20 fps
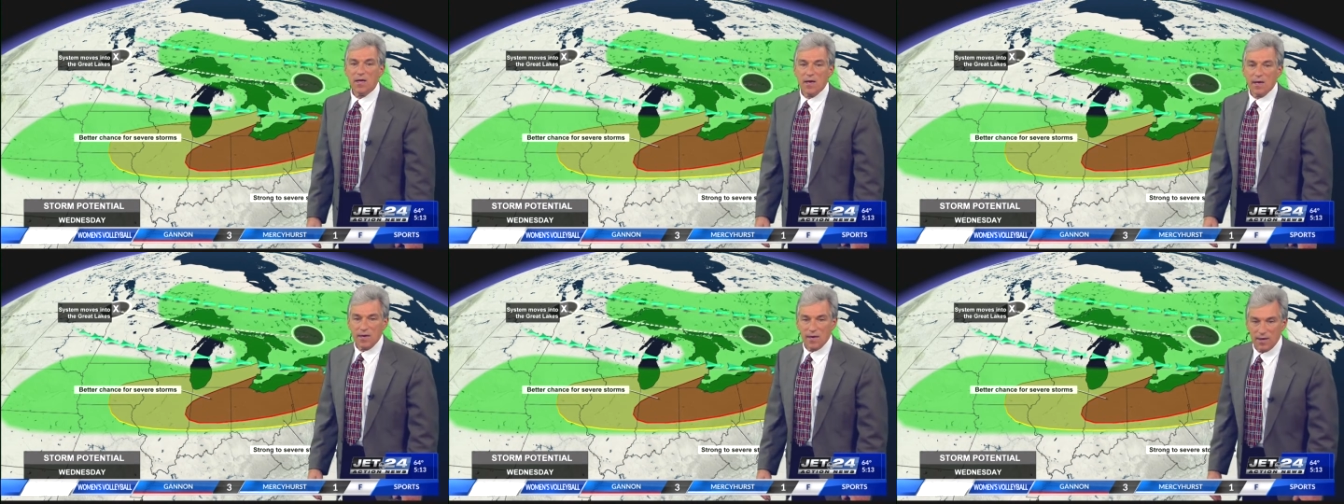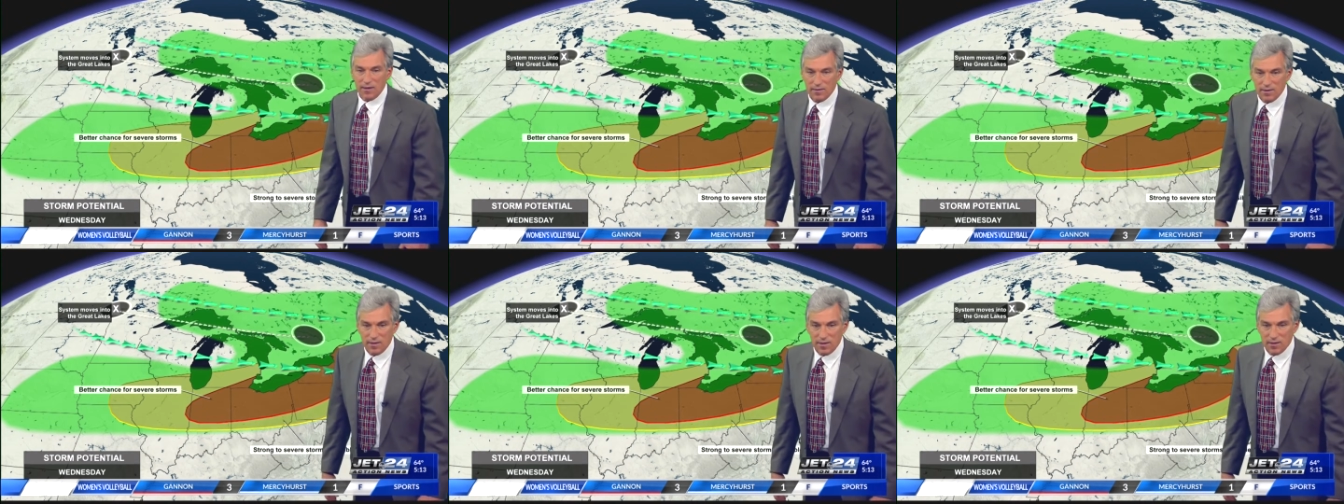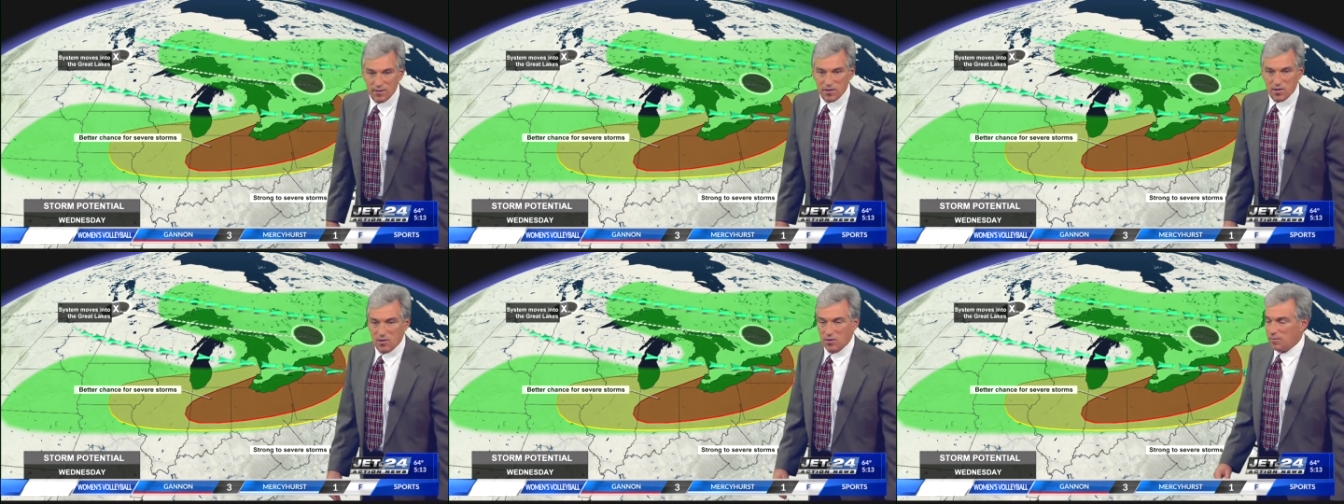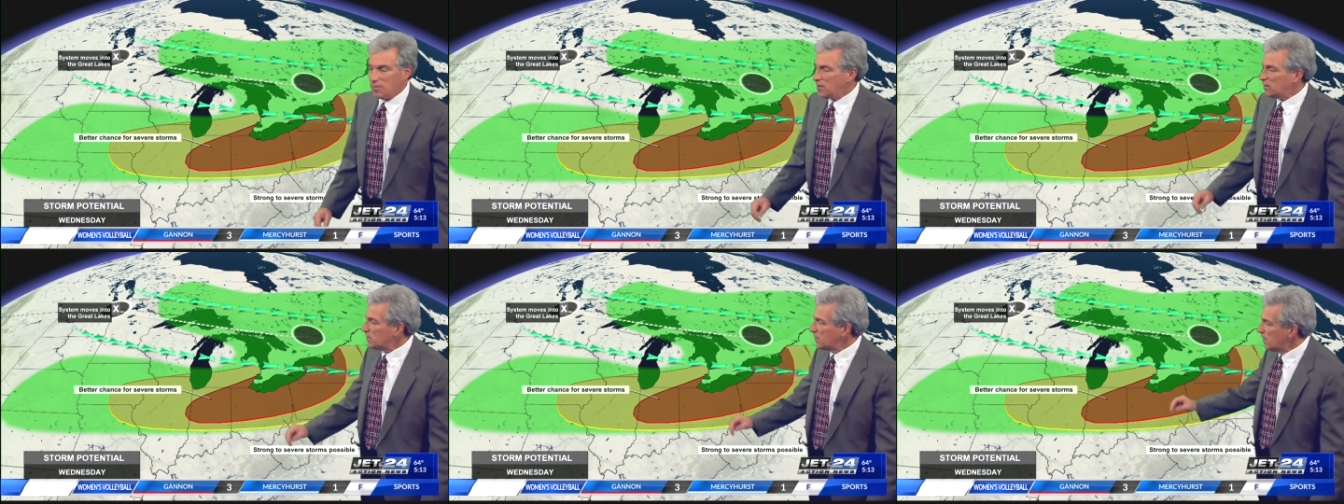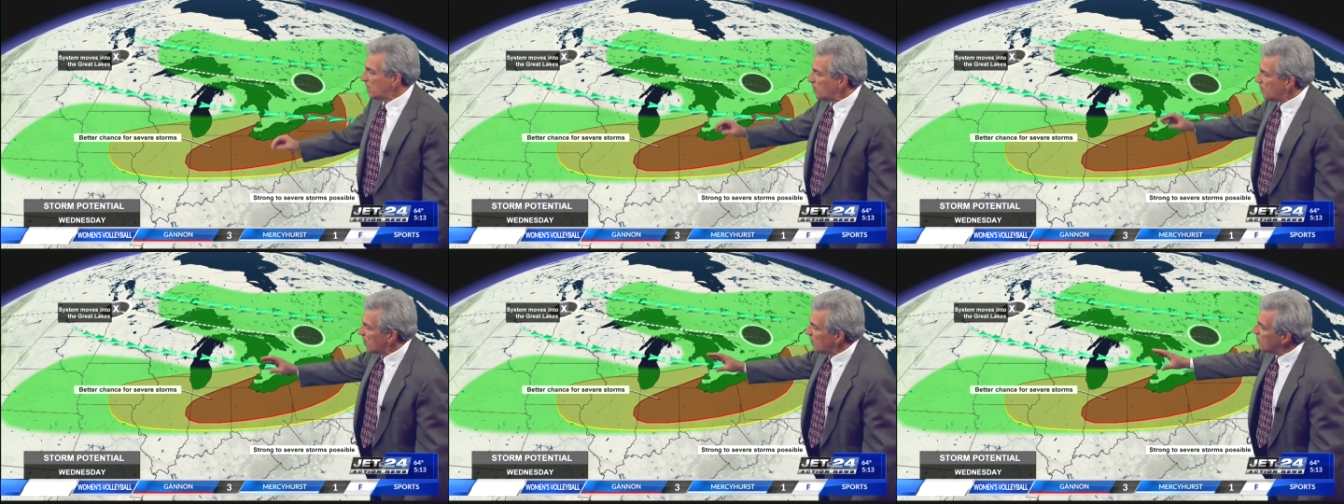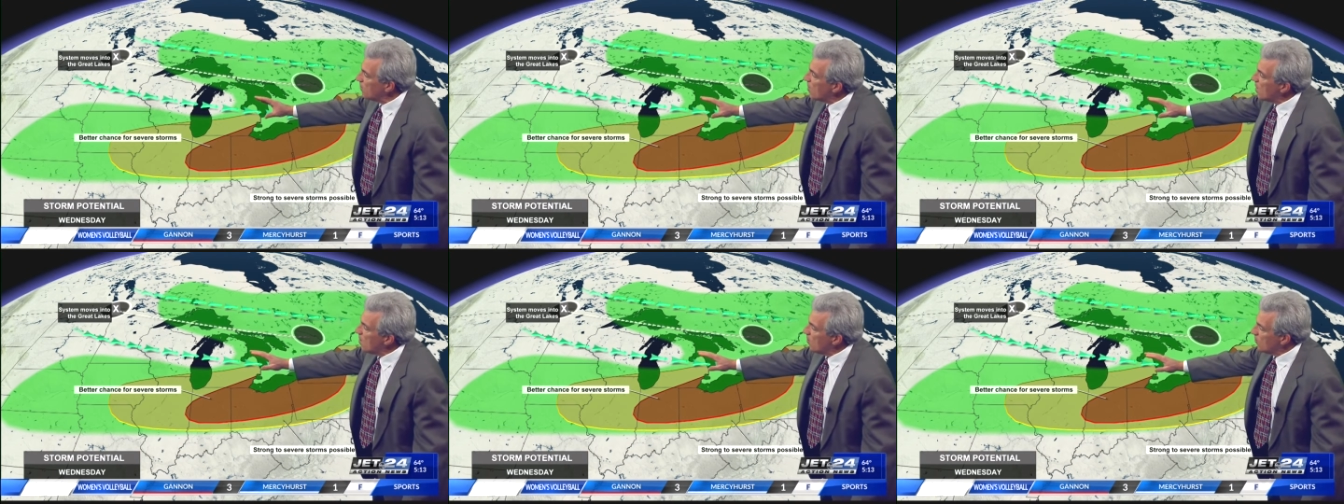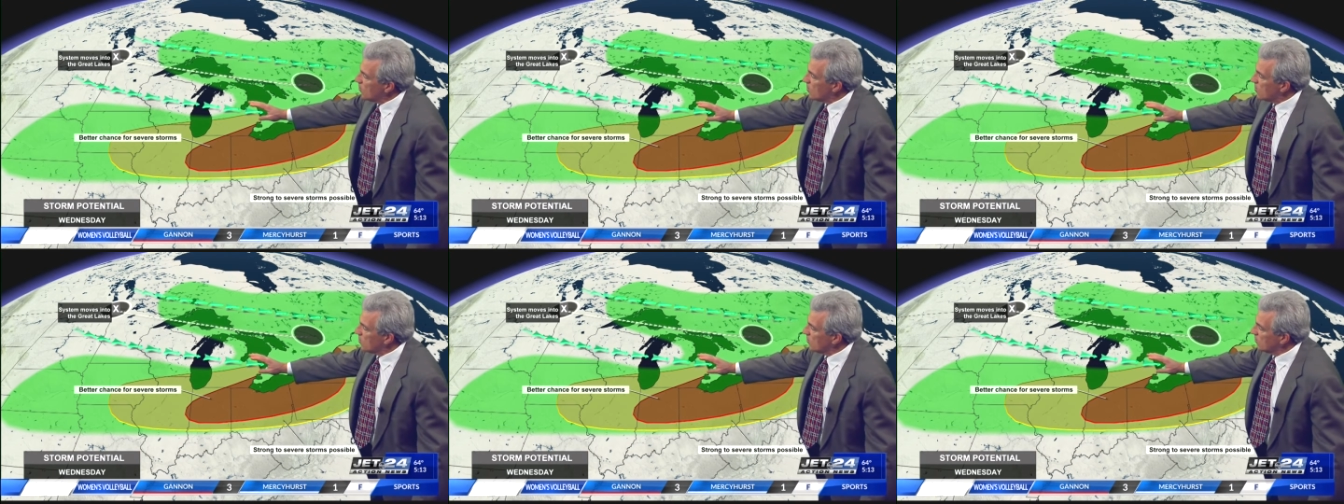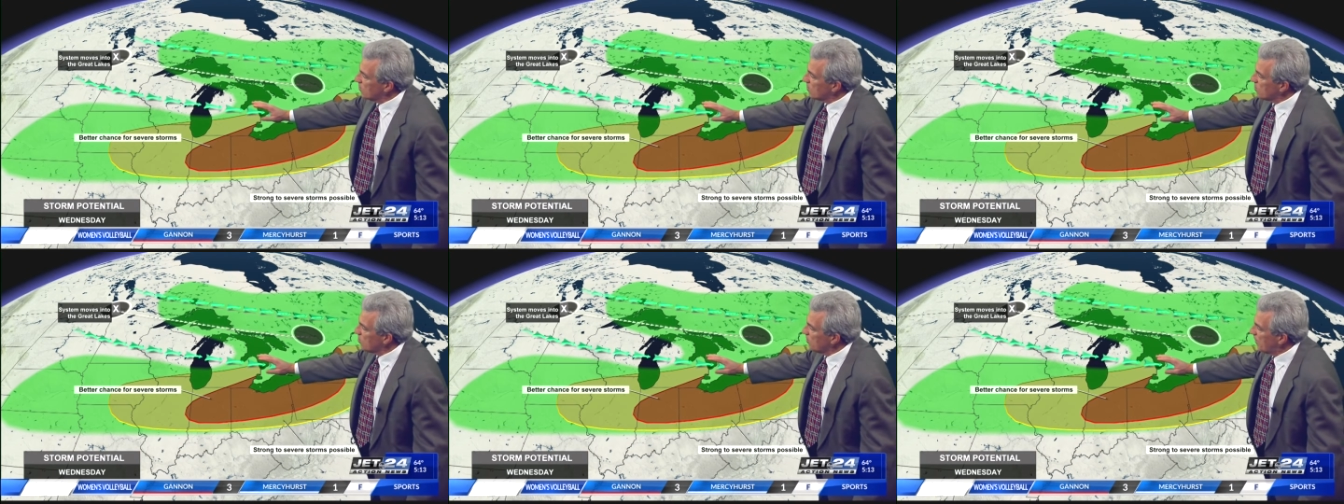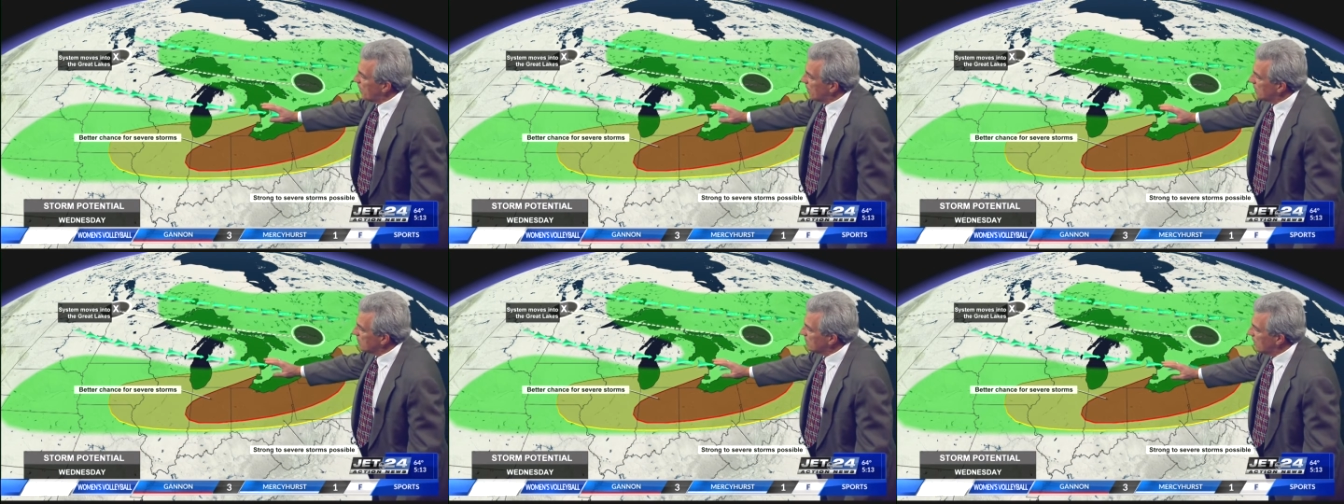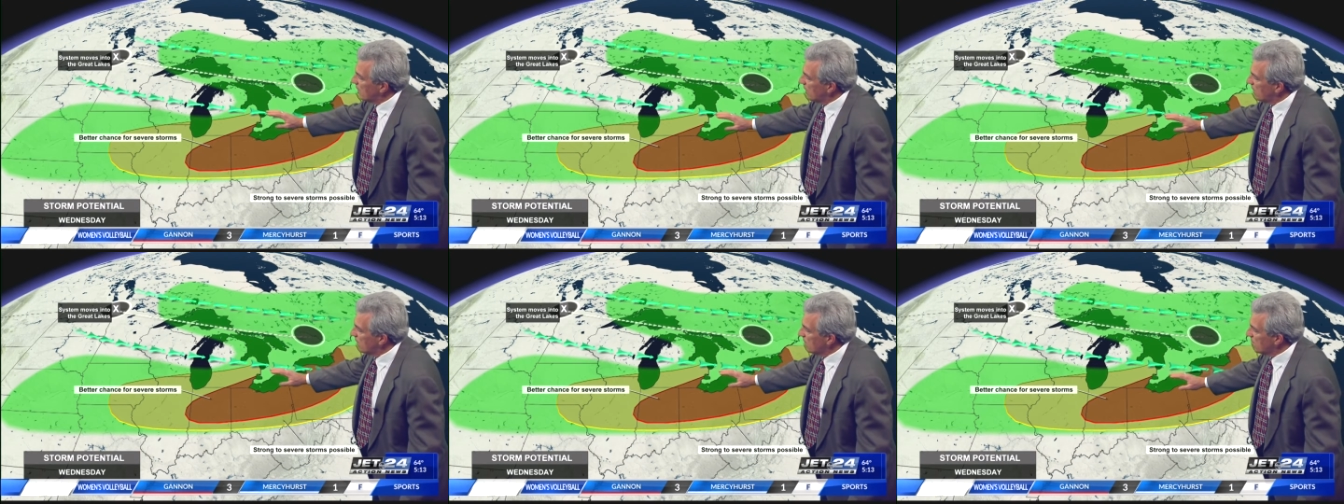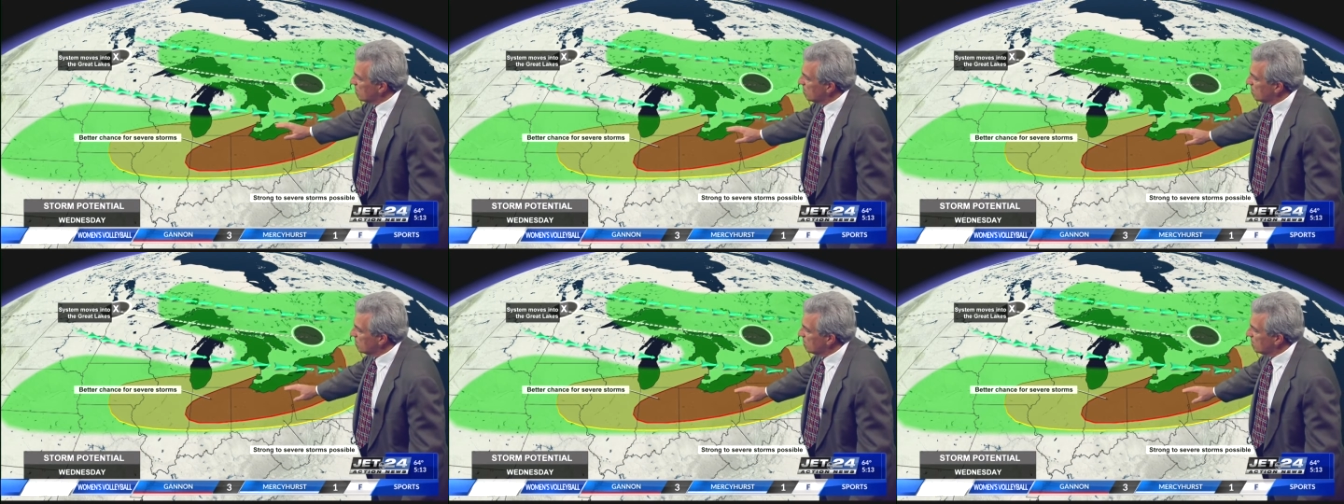cut the instability. But we still expect uh,